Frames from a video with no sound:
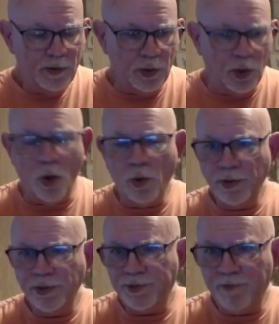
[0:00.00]

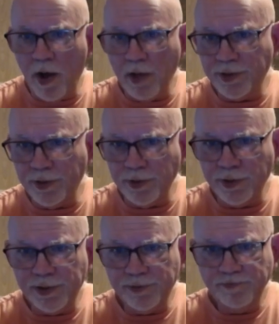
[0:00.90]
golden sponsors,
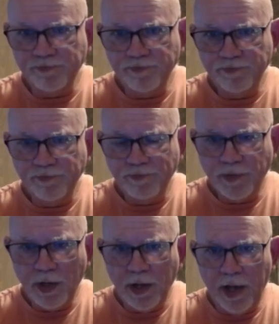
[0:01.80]

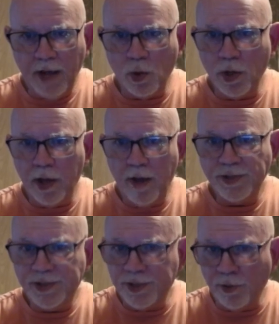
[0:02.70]
and we're going to have
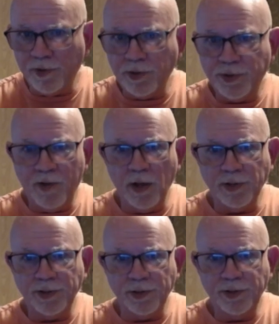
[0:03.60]
silver
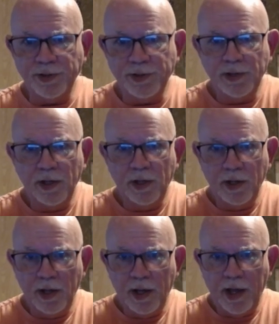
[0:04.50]
sponsors.
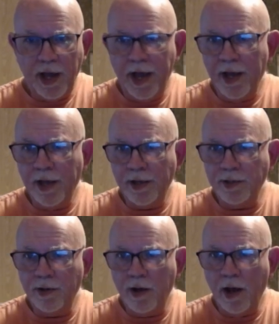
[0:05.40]

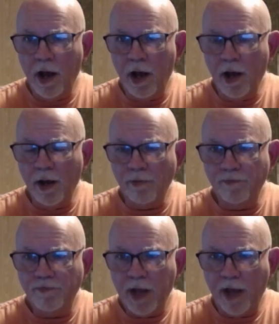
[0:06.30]
And
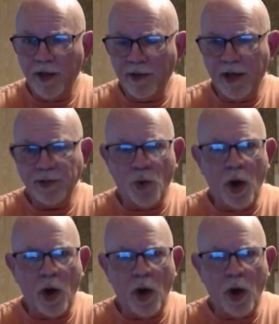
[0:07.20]
I think that's what